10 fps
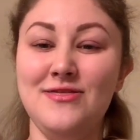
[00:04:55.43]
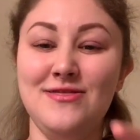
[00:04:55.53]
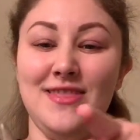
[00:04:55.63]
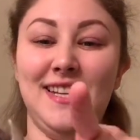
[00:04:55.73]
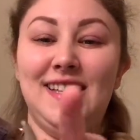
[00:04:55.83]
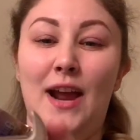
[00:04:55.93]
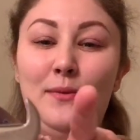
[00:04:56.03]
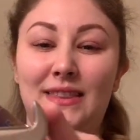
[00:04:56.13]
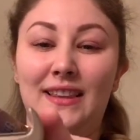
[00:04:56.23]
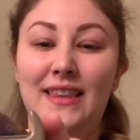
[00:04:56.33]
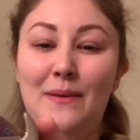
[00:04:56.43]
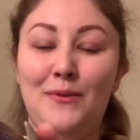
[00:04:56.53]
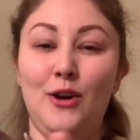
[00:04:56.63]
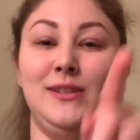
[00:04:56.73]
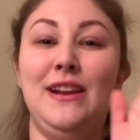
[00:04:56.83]
the side with the lip
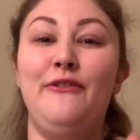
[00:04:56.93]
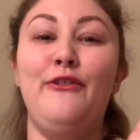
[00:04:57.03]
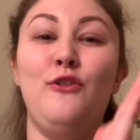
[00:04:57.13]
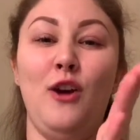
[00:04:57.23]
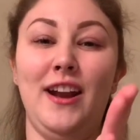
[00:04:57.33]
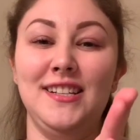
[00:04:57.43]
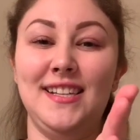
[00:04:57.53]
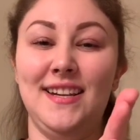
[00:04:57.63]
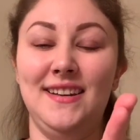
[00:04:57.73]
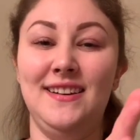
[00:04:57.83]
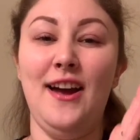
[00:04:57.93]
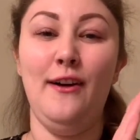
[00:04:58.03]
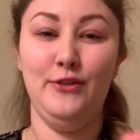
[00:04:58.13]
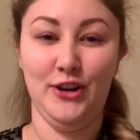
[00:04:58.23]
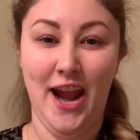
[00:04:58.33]
goes in front
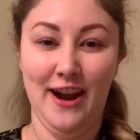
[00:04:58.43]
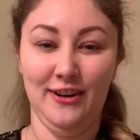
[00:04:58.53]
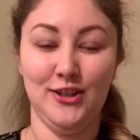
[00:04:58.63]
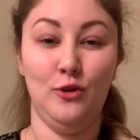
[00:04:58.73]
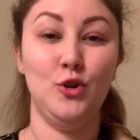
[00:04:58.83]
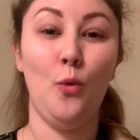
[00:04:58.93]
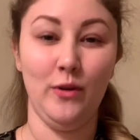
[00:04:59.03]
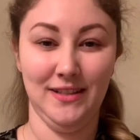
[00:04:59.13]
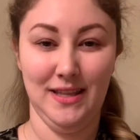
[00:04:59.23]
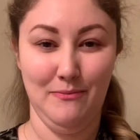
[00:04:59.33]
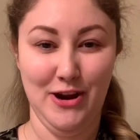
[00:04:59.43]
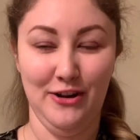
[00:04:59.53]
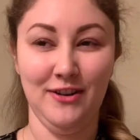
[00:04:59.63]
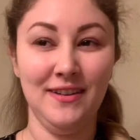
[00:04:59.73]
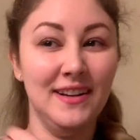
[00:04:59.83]
of your hair, so towards the
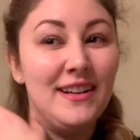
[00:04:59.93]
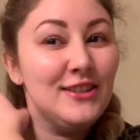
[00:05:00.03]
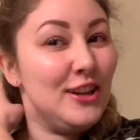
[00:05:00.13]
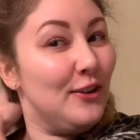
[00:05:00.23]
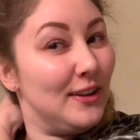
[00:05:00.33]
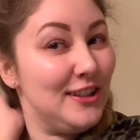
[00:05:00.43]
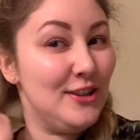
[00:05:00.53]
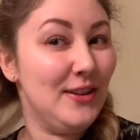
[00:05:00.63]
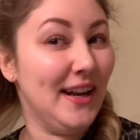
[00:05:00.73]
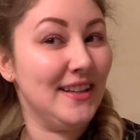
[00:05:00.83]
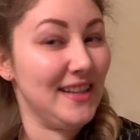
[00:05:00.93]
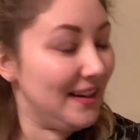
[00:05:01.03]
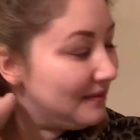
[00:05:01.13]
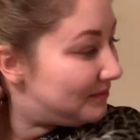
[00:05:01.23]
mirror. So let's do the next side.